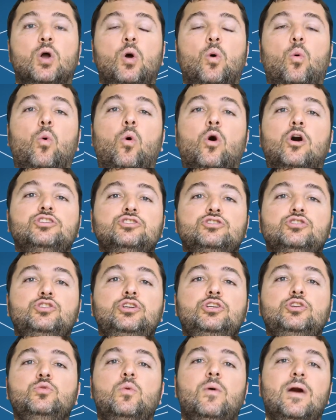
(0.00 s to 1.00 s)
"What do
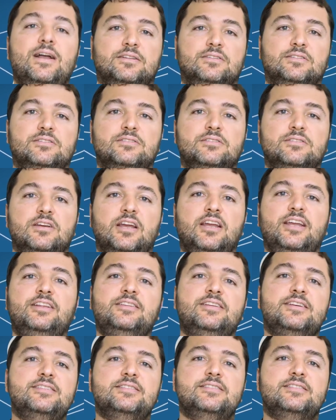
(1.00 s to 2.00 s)
you want in
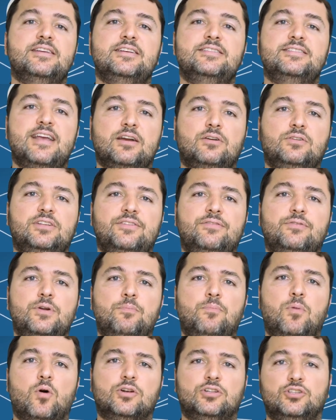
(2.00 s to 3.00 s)
this executive
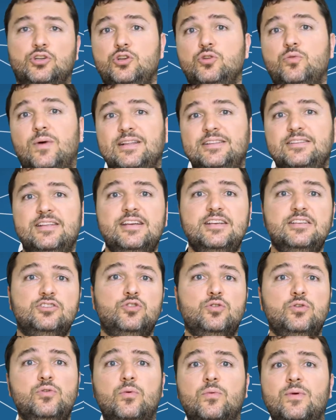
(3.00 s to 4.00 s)
report? Do you want this?
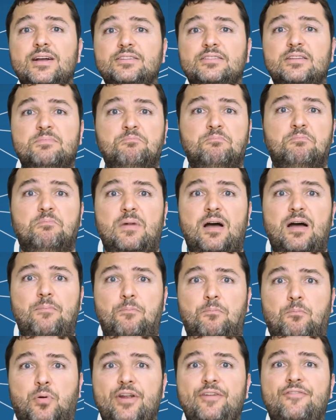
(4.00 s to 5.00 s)
Do you want a
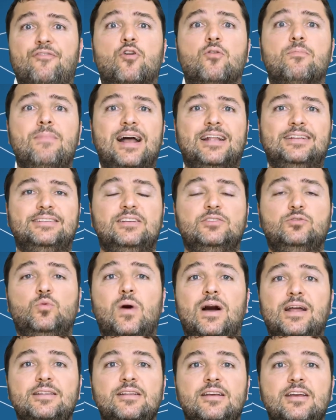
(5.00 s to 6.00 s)
pre-formatted
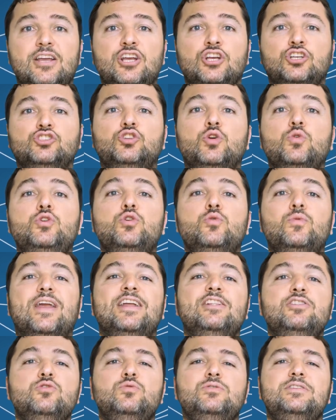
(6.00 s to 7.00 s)
one?" So you
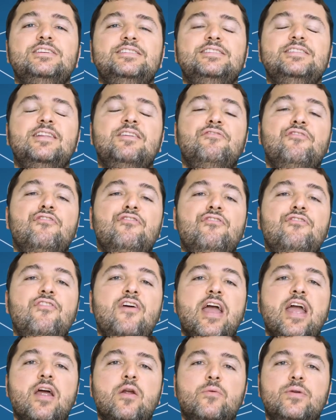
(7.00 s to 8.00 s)
can do this in a
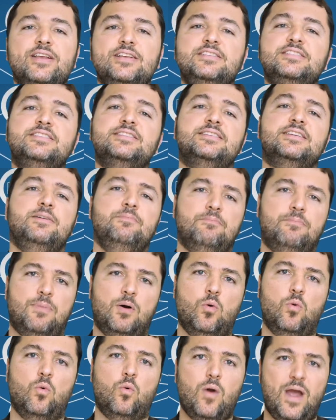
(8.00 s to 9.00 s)
very
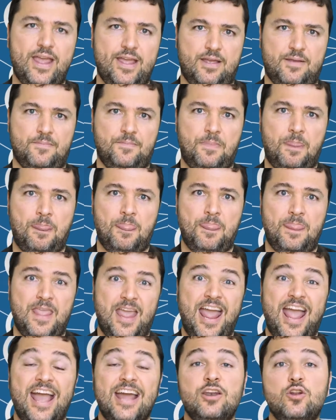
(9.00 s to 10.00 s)
simple way.
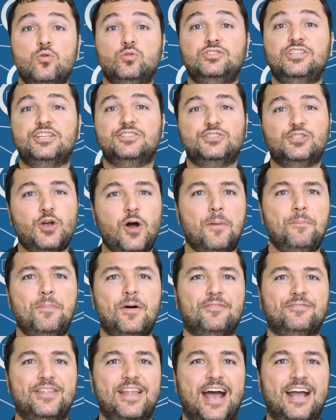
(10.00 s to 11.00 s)
And on the top
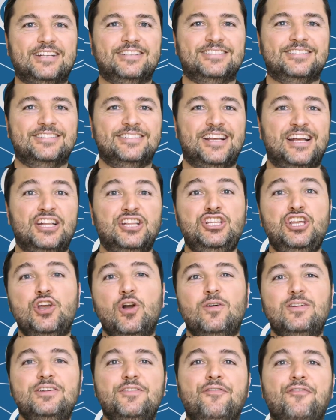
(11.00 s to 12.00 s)
of that, the
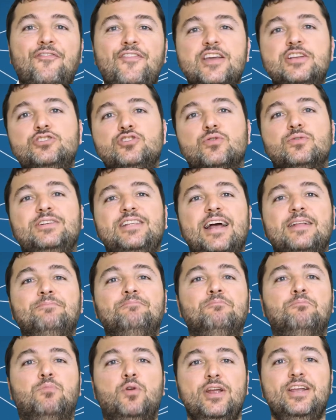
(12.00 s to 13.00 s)
other feature
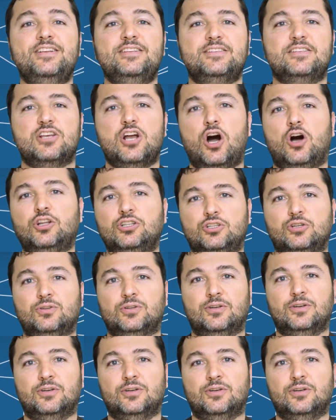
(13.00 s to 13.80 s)
that brings Otto